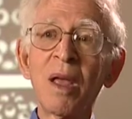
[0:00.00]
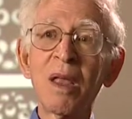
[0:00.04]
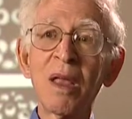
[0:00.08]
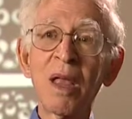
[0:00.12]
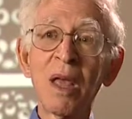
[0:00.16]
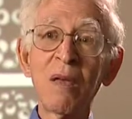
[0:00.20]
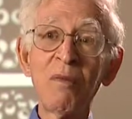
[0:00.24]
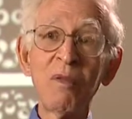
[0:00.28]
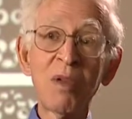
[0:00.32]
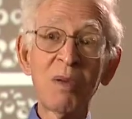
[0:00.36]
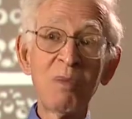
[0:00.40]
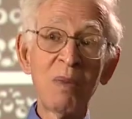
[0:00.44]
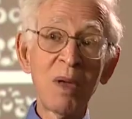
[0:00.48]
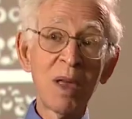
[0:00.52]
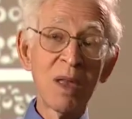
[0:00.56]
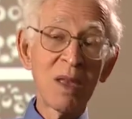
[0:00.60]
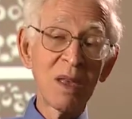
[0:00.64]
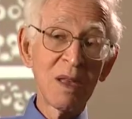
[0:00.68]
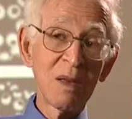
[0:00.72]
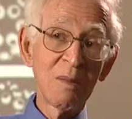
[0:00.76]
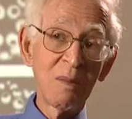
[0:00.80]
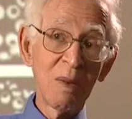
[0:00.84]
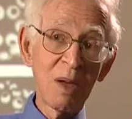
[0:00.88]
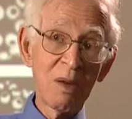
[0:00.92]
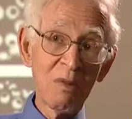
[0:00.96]
Now, if he'd been
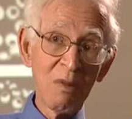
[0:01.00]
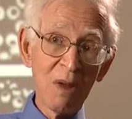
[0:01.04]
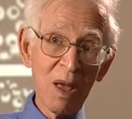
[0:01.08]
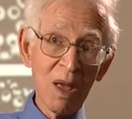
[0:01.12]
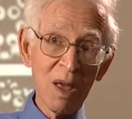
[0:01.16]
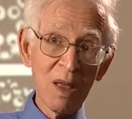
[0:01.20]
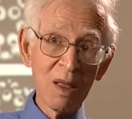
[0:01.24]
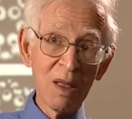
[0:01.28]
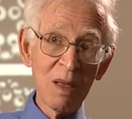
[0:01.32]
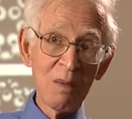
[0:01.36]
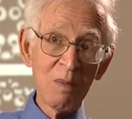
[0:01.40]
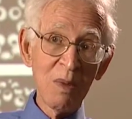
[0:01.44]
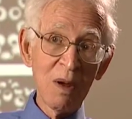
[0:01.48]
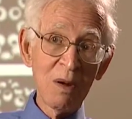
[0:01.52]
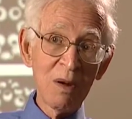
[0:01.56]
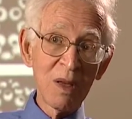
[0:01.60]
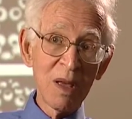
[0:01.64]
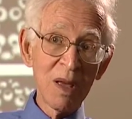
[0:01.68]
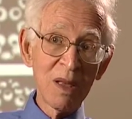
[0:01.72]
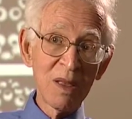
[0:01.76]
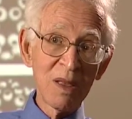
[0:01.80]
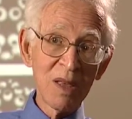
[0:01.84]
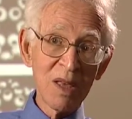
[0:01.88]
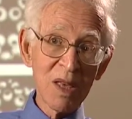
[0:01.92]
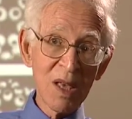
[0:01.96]
an American, the
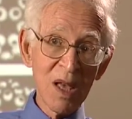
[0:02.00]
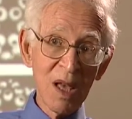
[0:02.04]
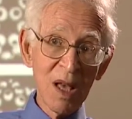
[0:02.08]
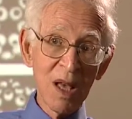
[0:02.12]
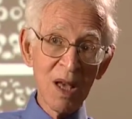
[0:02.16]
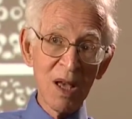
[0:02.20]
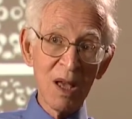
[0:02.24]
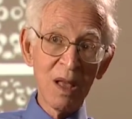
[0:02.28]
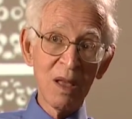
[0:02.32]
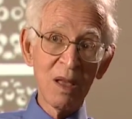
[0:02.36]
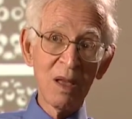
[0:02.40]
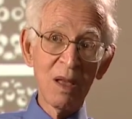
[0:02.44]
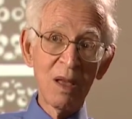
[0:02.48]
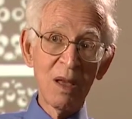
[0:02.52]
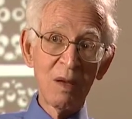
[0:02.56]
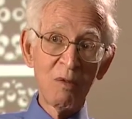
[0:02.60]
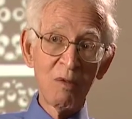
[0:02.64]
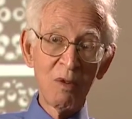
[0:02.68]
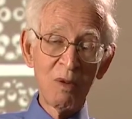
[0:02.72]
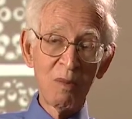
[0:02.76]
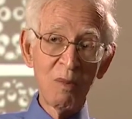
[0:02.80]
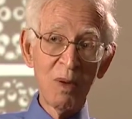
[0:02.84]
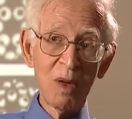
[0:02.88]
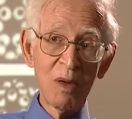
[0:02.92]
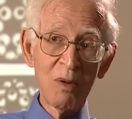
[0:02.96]
American style
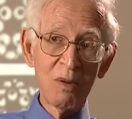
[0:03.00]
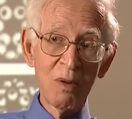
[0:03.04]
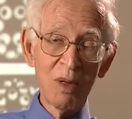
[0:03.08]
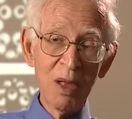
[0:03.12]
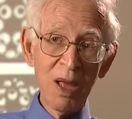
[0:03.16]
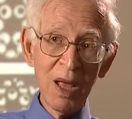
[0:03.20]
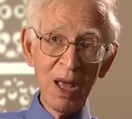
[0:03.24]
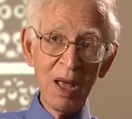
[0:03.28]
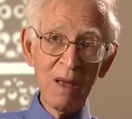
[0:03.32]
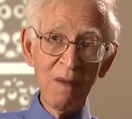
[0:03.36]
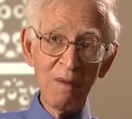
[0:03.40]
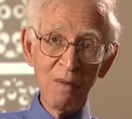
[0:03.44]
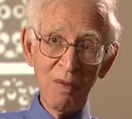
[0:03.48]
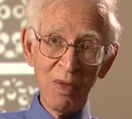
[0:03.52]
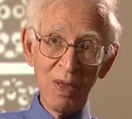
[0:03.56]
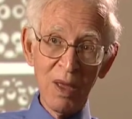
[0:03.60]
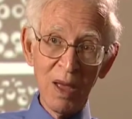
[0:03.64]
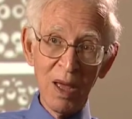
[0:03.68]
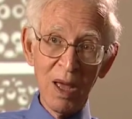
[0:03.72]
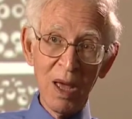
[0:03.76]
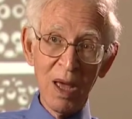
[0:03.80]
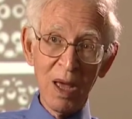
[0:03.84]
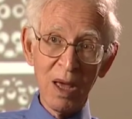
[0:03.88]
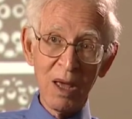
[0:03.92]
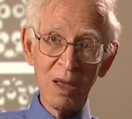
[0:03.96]
would be you leave
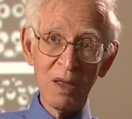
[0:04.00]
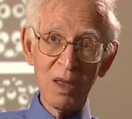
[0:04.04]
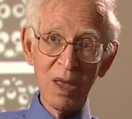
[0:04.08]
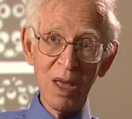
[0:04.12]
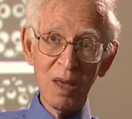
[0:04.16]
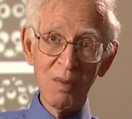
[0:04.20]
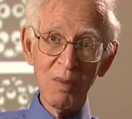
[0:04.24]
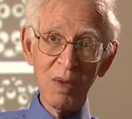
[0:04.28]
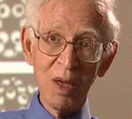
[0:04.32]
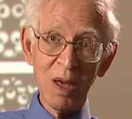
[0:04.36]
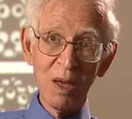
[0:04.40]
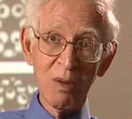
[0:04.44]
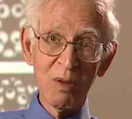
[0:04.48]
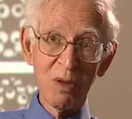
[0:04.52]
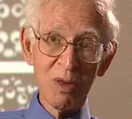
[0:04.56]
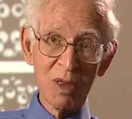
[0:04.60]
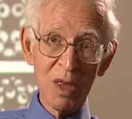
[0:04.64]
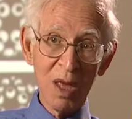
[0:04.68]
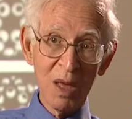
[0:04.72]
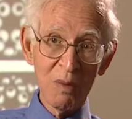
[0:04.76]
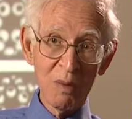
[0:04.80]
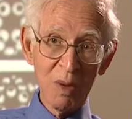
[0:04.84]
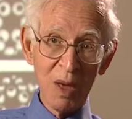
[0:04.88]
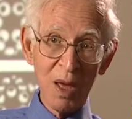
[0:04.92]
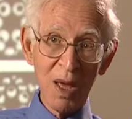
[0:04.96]
academia and you
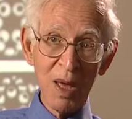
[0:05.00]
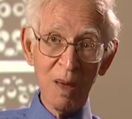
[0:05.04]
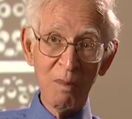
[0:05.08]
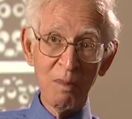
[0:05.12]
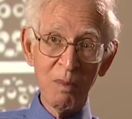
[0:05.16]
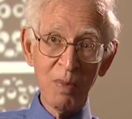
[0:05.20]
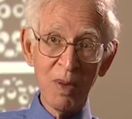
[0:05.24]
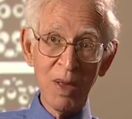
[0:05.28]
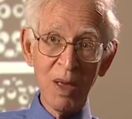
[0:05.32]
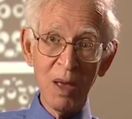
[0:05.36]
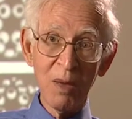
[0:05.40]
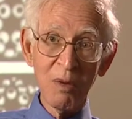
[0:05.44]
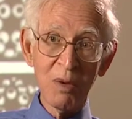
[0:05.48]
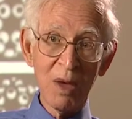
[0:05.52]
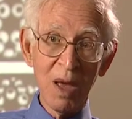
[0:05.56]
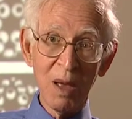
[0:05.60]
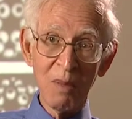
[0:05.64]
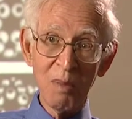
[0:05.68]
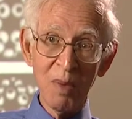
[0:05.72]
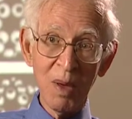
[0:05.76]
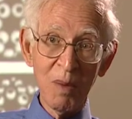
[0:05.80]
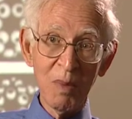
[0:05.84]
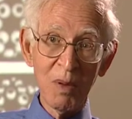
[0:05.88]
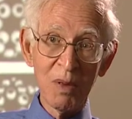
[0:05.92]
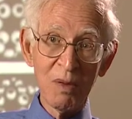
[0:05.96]
set up a company and you
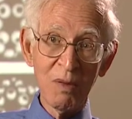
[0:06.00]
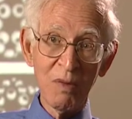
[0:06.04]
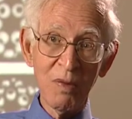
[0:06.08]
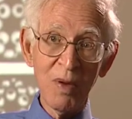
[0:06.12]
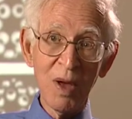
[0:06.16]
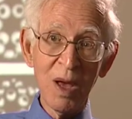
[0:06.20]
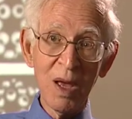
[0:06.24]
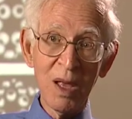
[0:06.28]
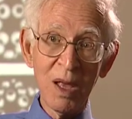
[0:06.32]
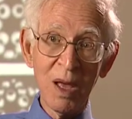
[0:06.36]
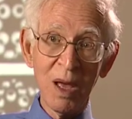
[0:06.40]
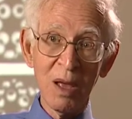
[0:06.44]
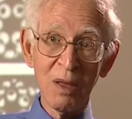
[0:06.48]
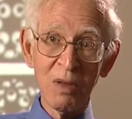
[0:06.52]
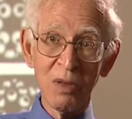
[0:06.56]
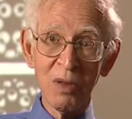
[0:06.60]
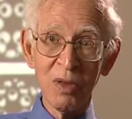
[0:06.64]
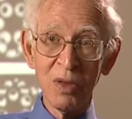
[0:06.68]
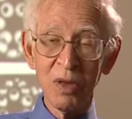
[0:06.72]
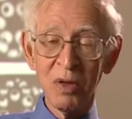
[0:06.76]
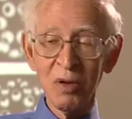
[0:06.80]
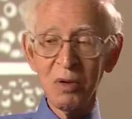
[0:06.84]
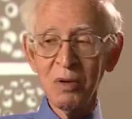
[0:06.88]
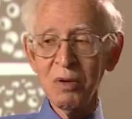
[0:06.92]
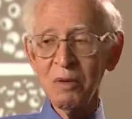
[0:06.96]
get people to
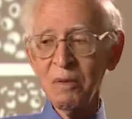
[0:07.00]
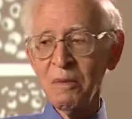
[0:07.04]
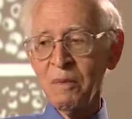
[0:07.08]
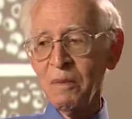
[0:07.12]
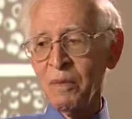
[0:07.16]
finance you.